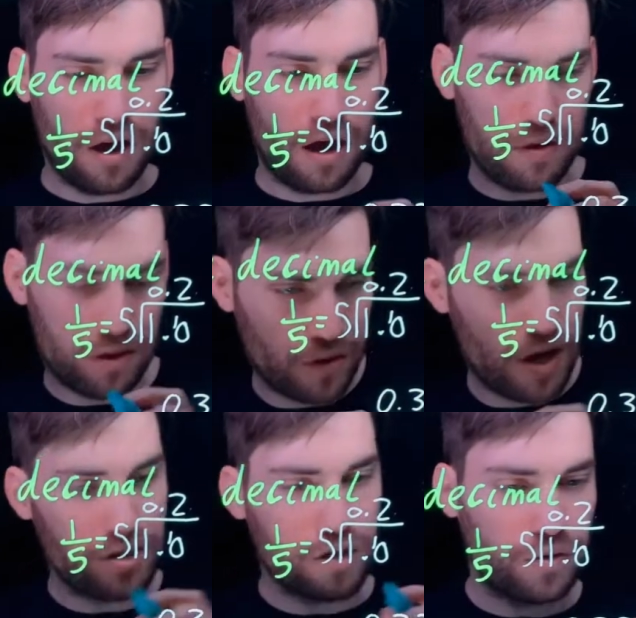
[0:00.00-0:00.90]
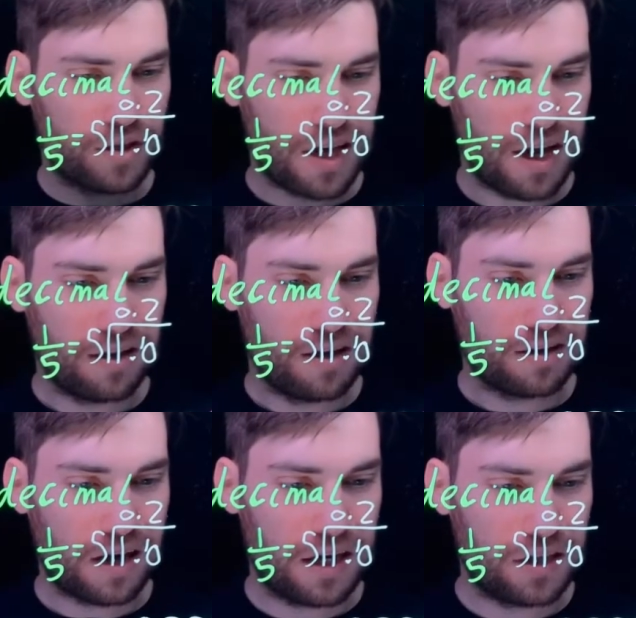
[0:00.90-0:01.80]
How many 3's go into 10?
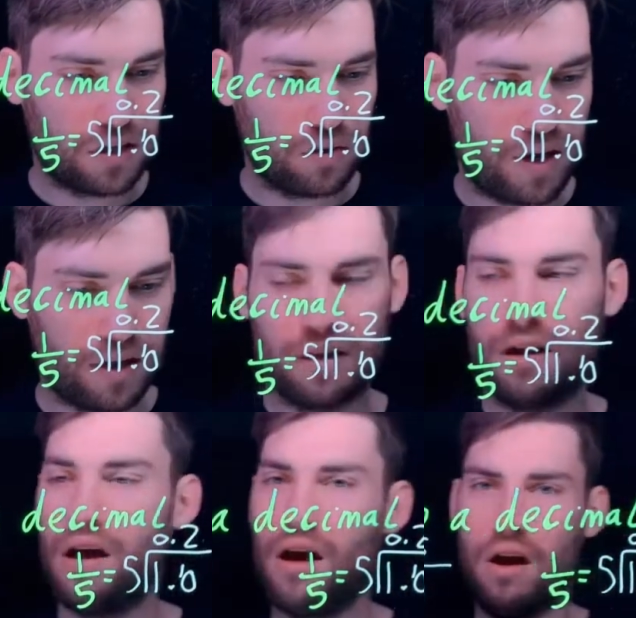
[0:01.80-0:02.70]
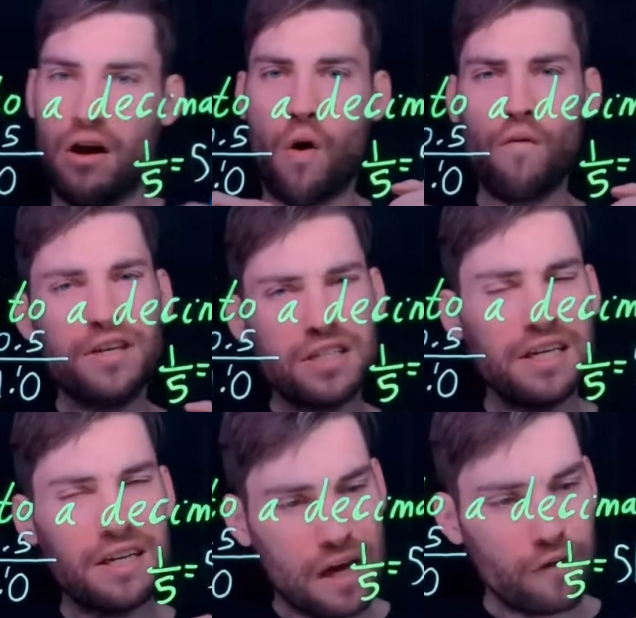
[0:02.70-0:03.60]
That is 3. Hopefully you've seen
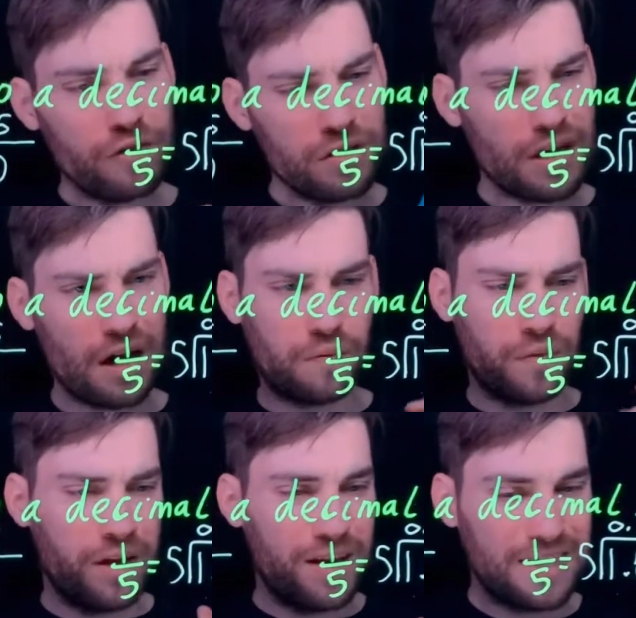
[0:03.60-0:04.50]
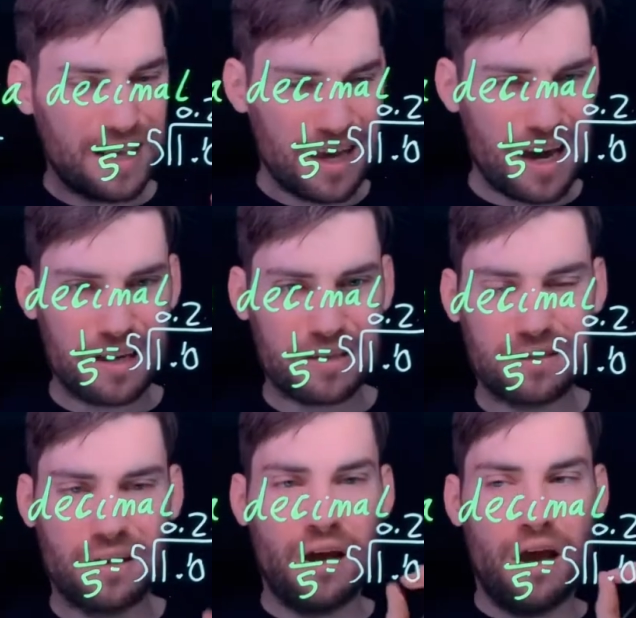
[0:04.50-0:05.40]
a difference now. You can see
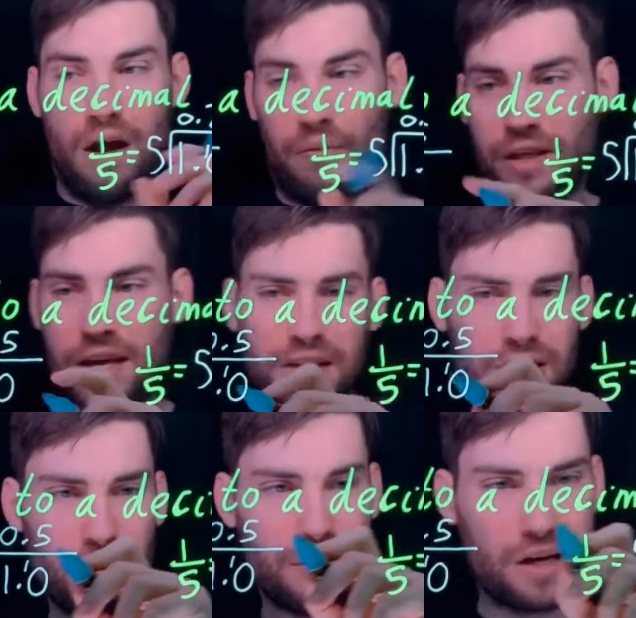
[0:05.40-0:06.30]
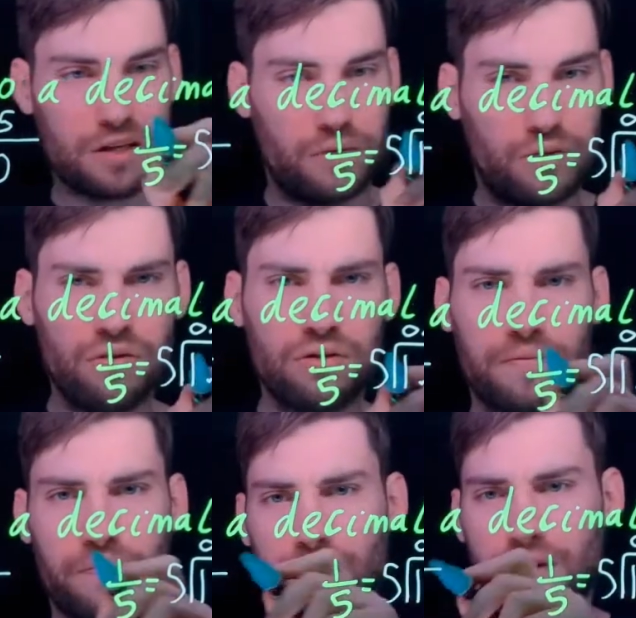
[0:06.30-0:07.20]
this. These 3 decimals
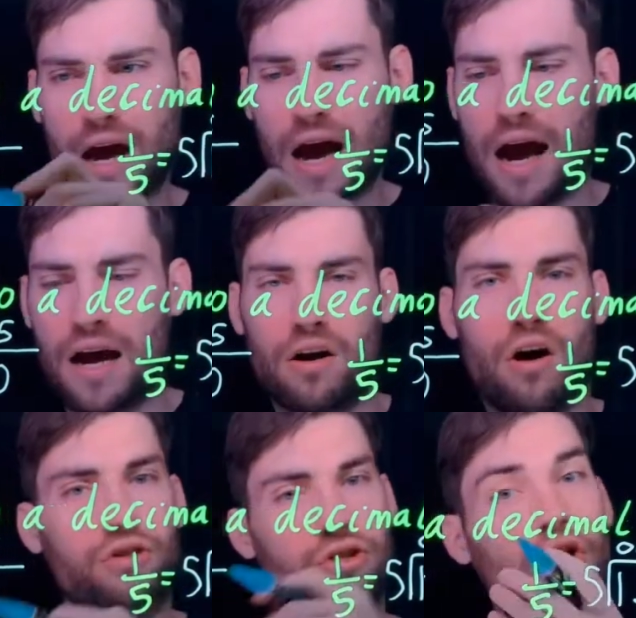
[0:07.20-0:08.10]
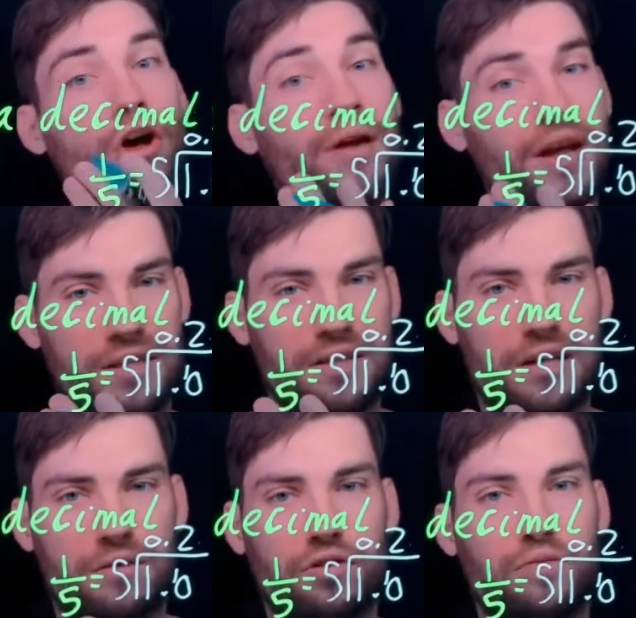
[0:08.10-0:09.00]
are called terminating
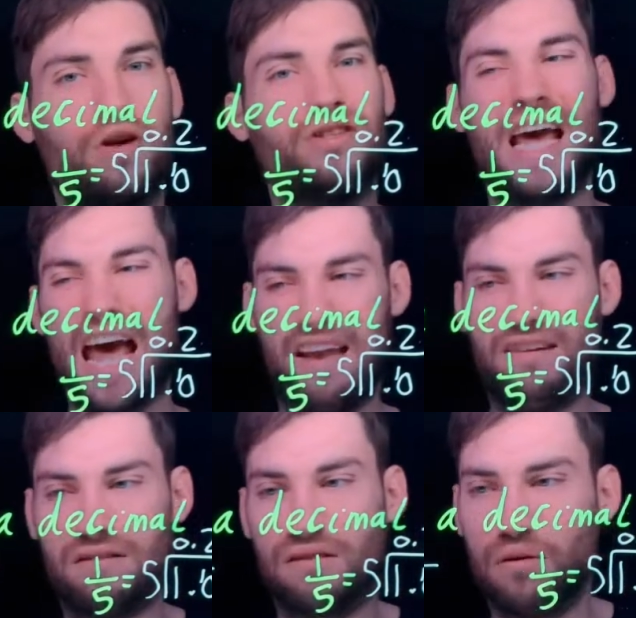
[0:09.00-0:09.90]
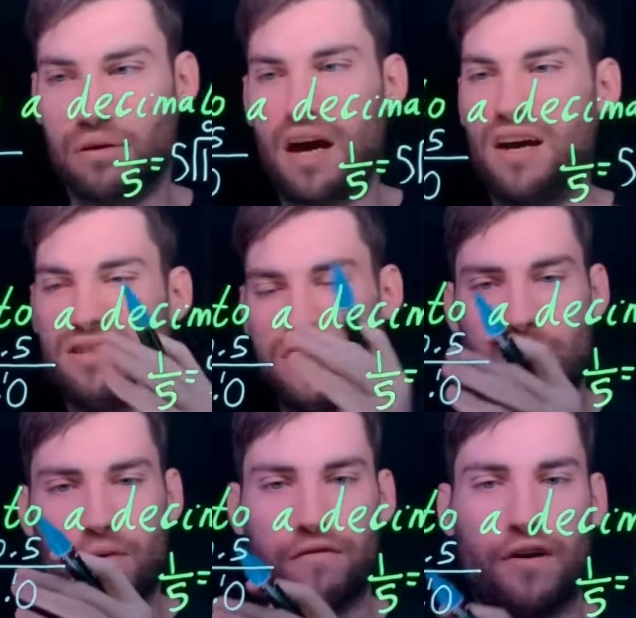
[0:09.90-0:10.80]
decimals because the end, okay, is
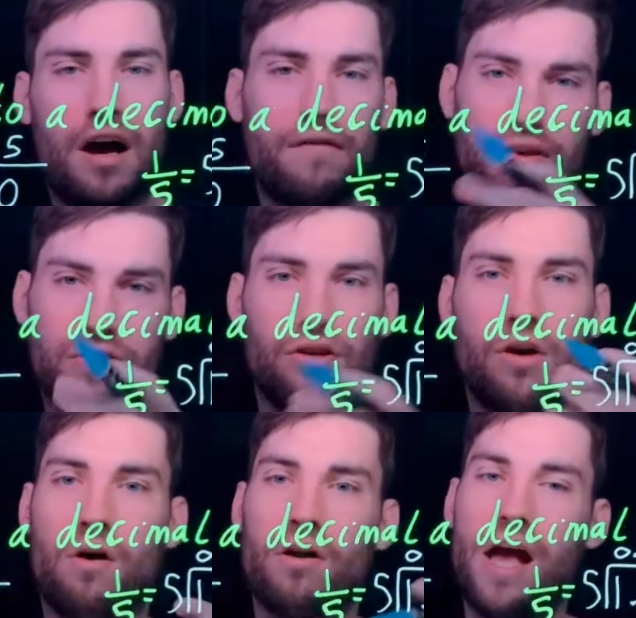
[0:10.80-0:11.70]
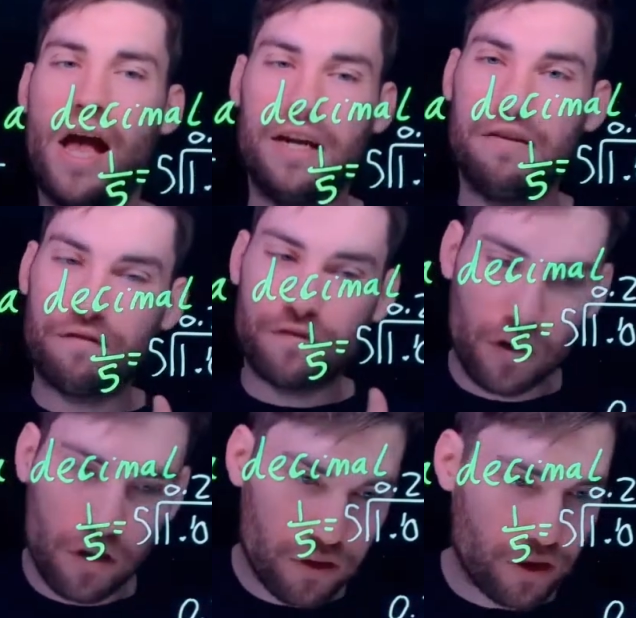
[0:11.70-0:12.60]
0.5. It doesn't go on any
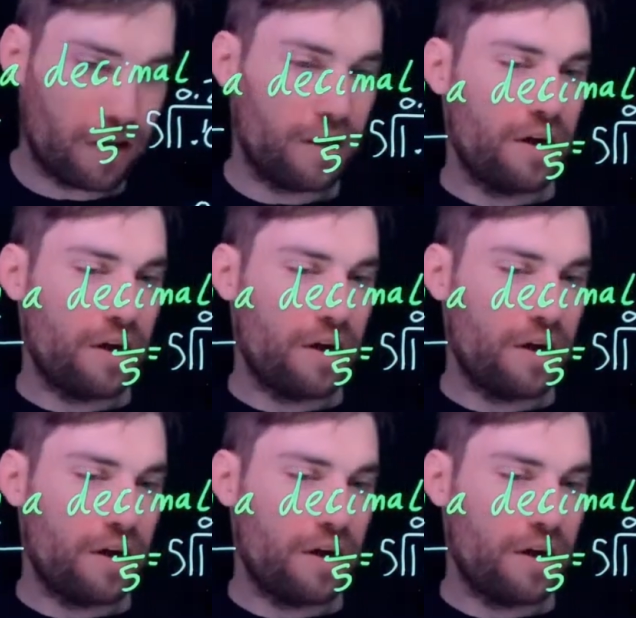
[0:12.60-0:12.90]
further.